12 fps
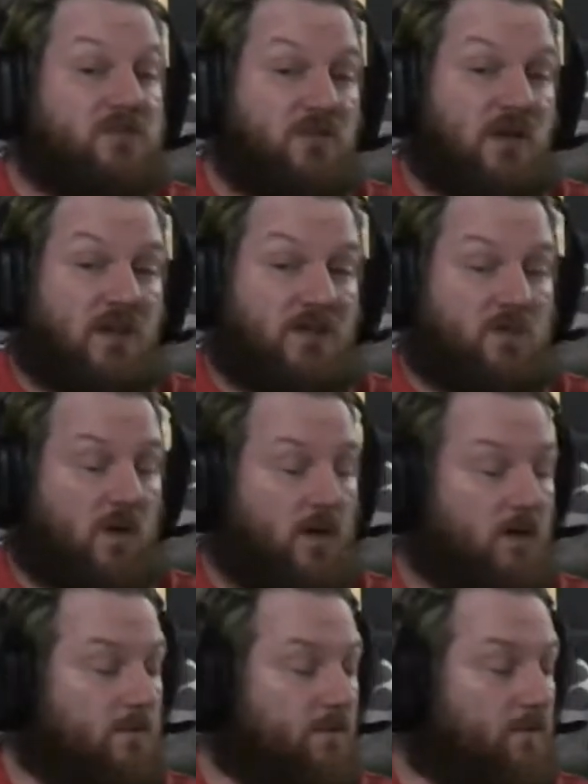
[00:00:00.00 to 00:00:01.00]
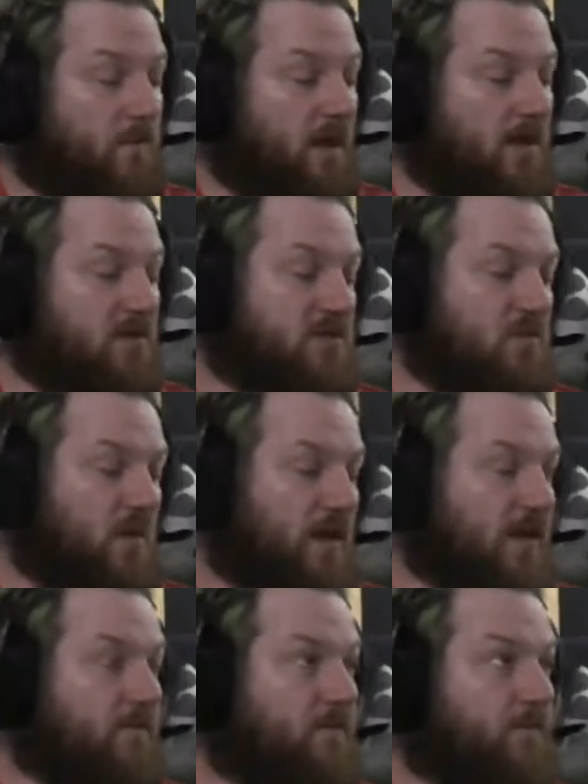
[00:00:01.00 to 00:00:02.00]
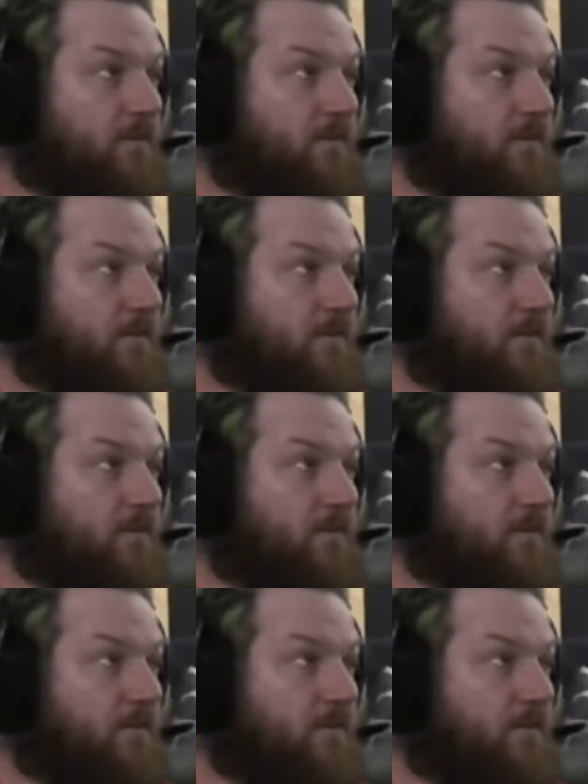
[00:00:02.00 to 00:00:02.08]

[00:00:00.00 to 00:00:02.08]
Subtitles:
do that as well. I just wait.